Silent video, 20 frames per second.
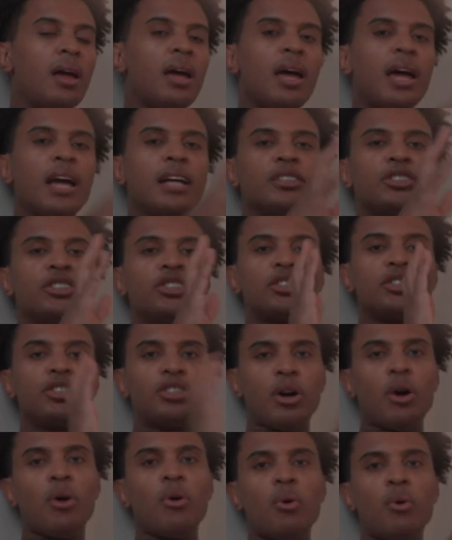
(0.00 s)
And
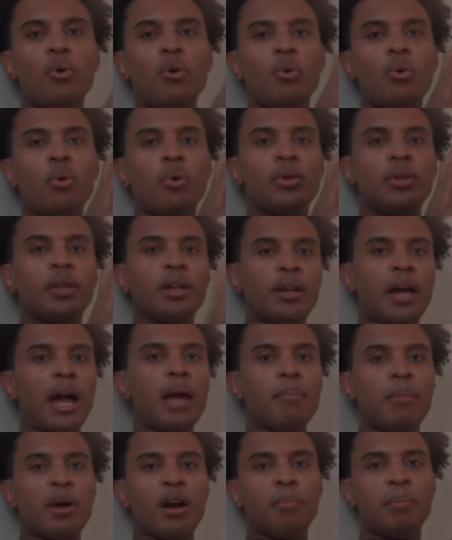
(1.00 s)
so the
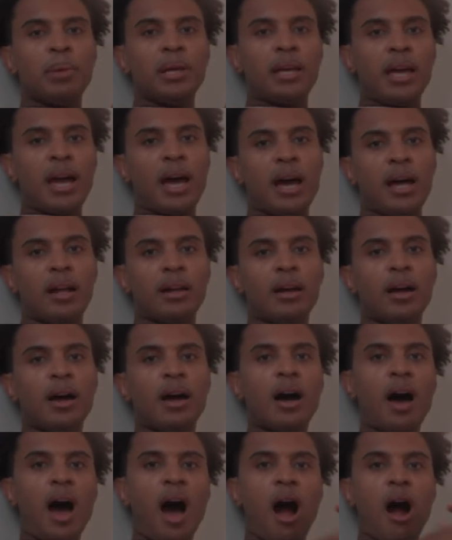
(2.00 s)
nightmare began.